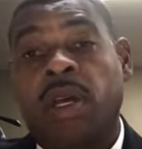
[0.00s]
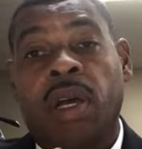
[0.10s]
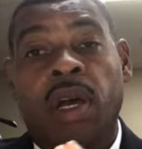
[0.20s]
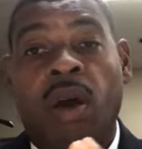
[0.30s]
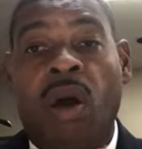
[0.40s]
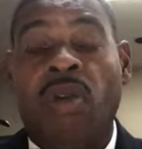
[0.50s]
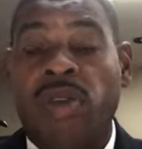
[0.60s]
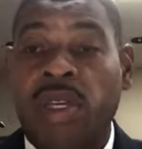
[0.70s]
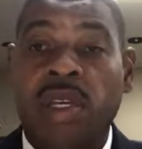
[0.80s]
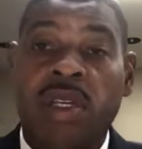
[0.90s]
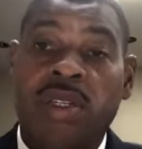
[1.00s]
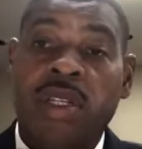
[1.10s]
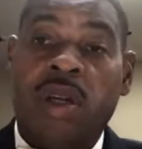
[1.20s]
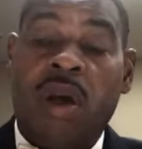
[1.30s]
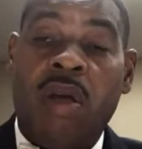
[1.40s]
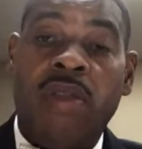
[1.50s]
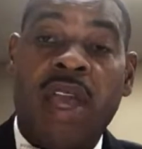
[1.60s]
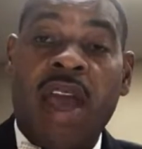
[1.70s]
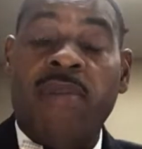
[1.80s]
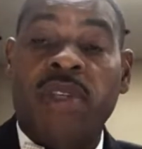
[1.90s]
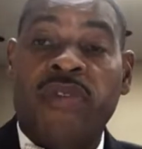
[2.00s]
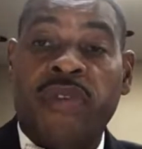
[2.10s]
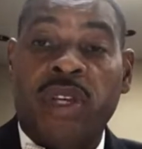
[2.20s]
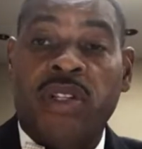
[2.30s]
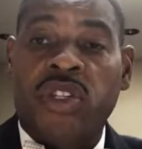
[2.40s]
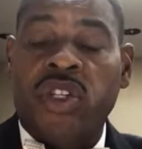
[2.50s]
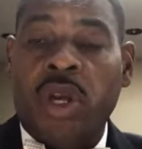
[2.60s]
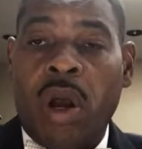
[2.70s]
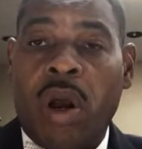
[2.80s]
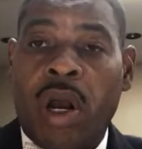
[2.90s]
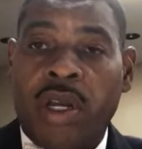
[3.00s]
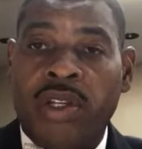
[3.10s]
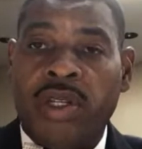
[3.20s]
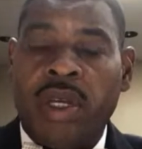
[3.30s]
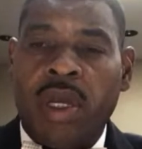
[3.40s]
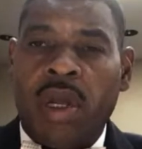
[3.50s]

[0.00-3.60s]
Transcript: all the energy, all the atmosphere is charged